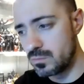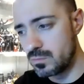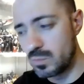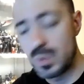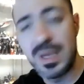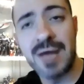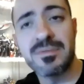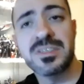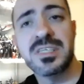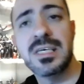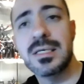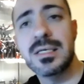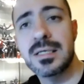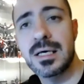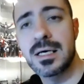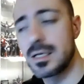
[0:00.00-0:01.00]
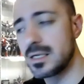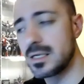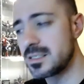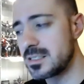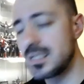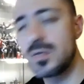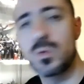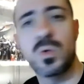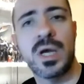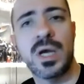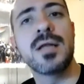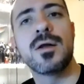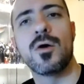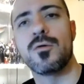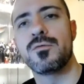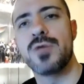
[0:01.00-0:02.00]
We haven't seen a single
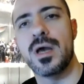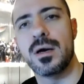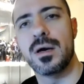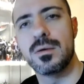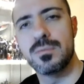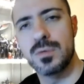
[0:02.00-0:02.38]
hint of yet.